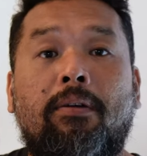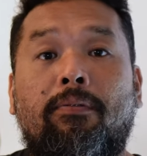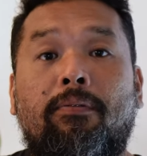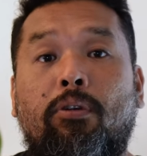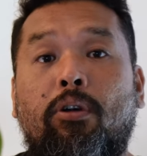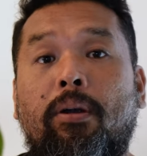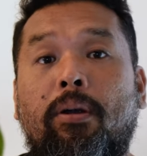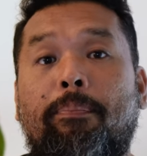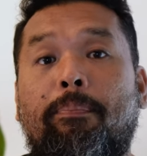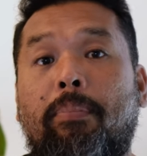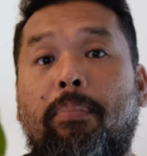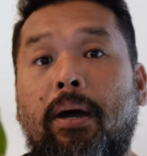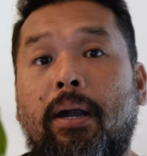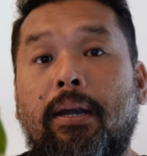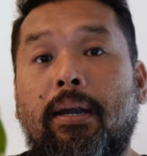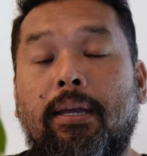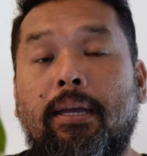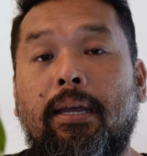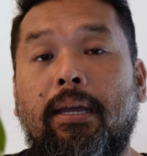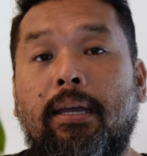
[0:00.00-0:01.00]
for
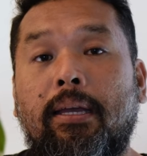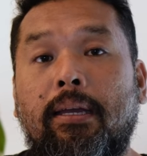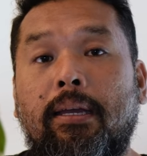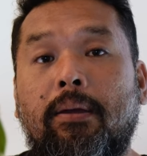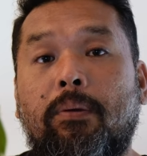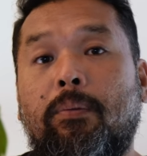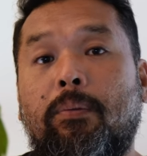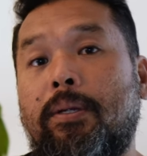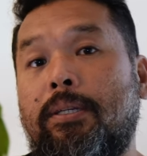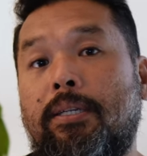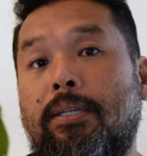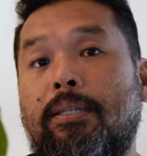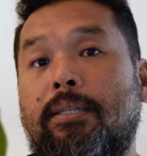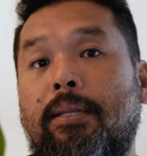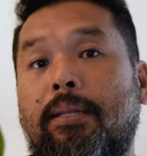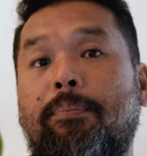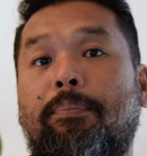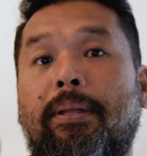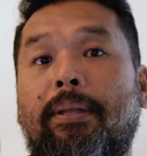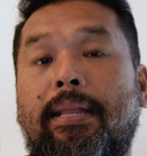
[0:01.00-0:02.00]
parking, which is
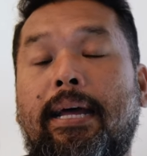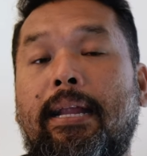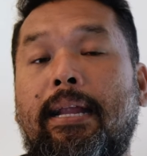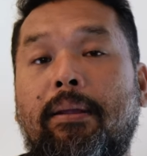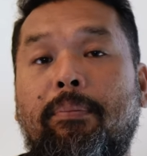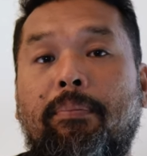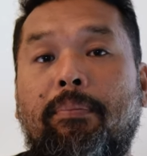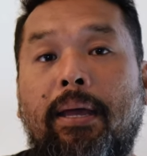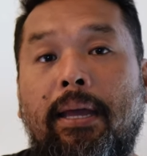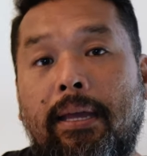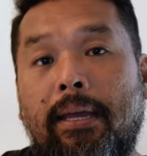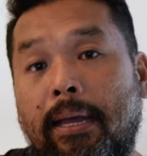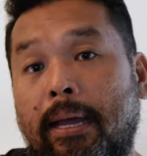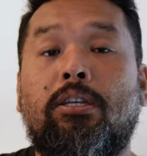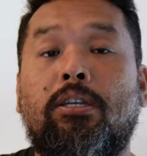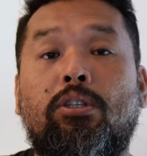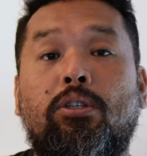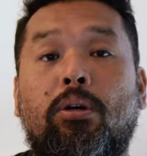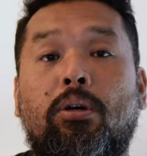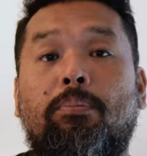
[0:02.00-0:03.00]
in Petane Bay.
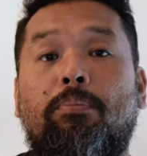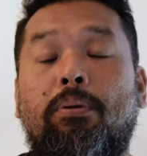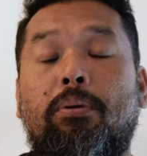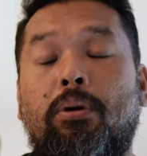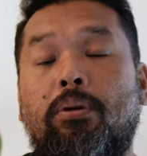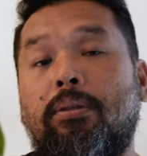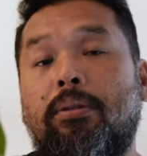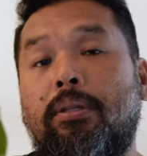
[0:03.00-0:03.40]
So pro